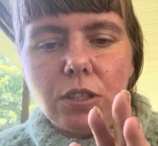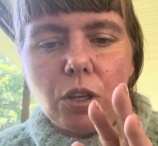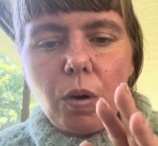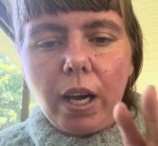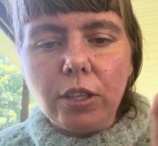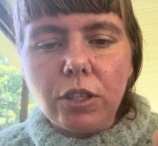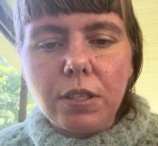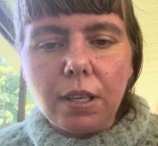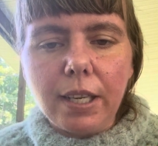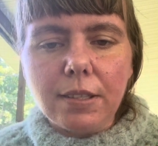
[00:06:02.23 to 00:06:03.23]
So I
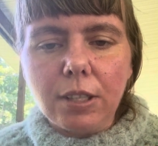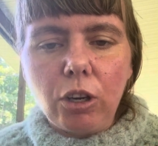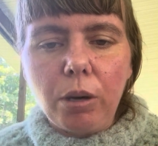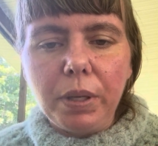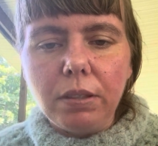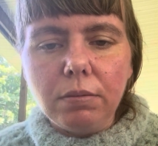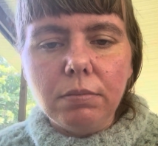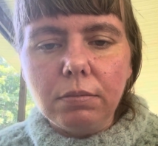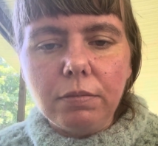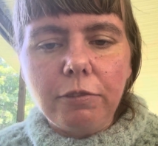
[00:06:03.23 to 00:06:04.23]
just size the
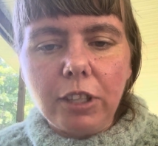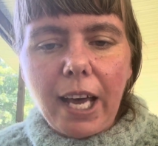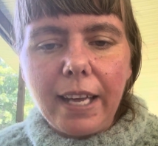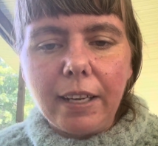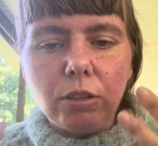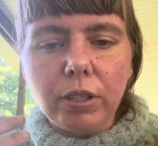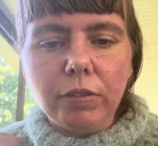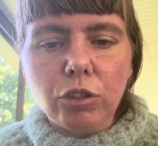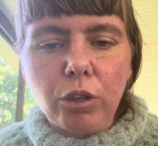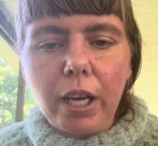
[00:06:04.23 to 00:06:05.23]
garment flat. I don't
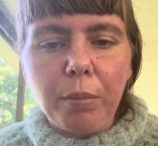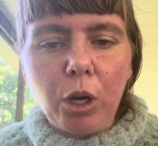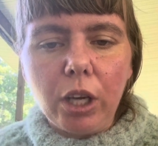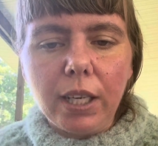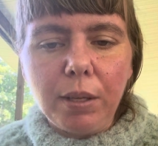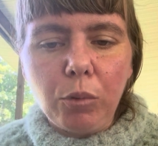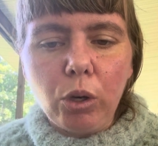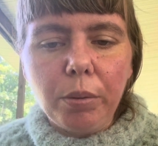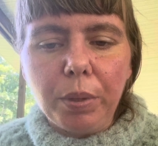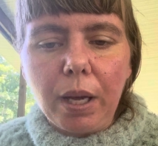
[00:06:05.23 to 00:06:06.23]
even try them on
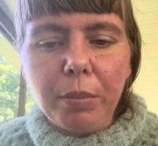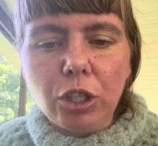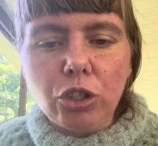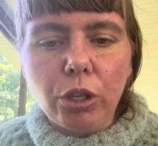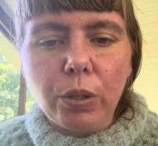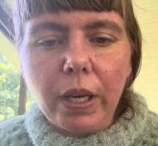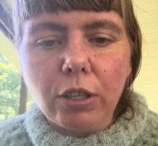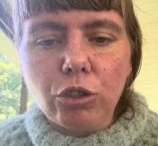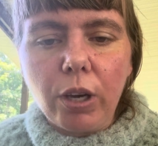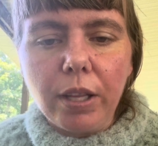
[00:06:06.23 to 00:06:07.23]
anymore, but I'm going to show you how
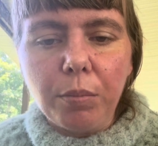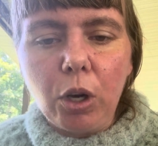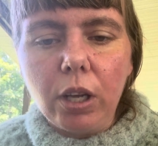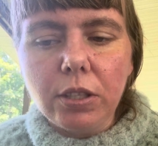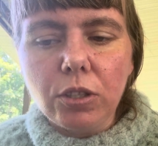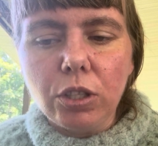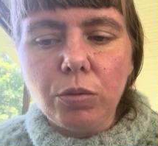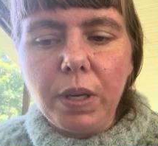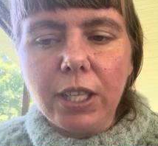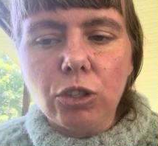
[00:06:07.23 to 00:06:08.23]
to try them on so
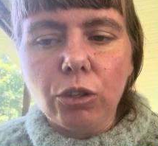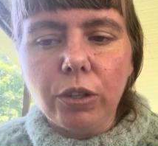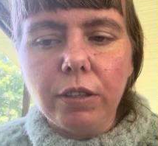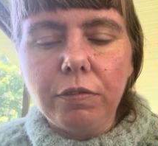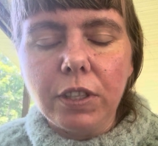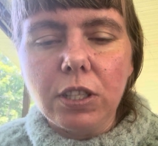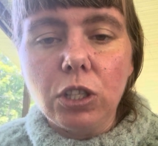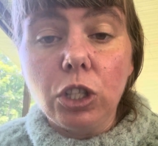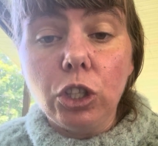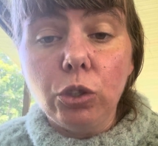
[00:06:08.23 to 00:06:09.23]
you make sure that it fits
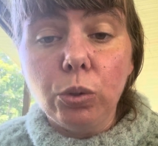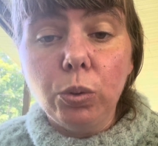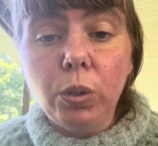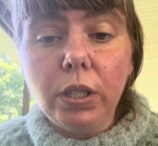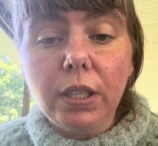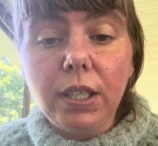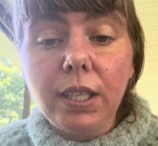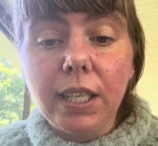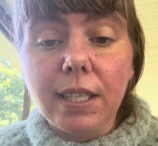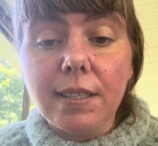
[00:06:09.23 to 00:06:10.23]
you
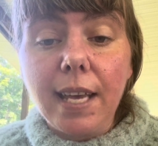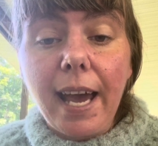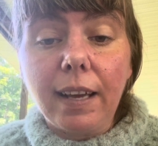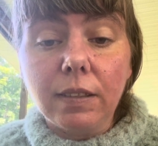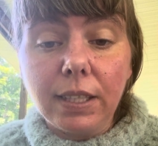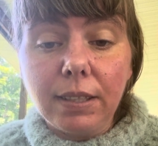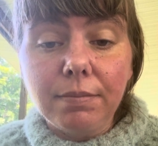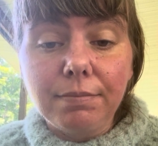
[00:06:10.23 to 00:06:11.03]
exactly.